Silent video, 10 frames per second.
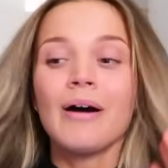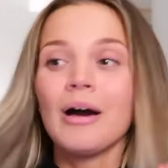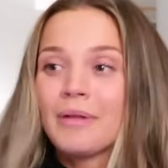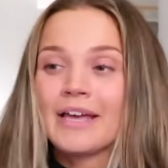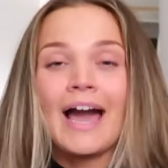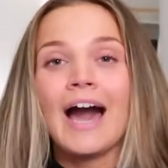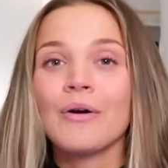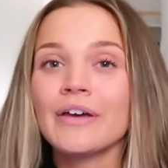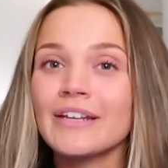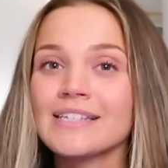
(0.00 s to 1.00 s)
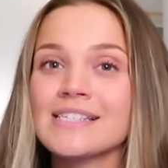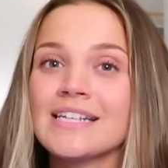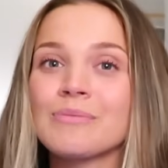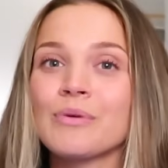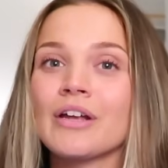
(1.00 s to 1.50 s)
but I'm like, how can I
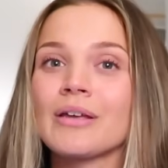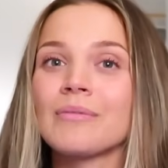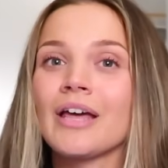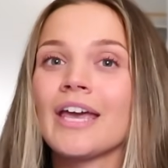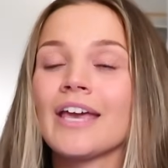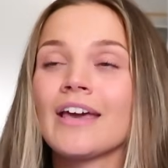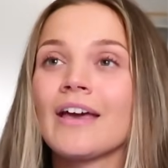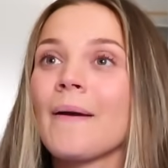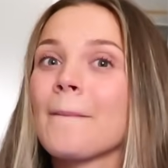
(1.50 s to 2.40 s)
sleep when I'm, like,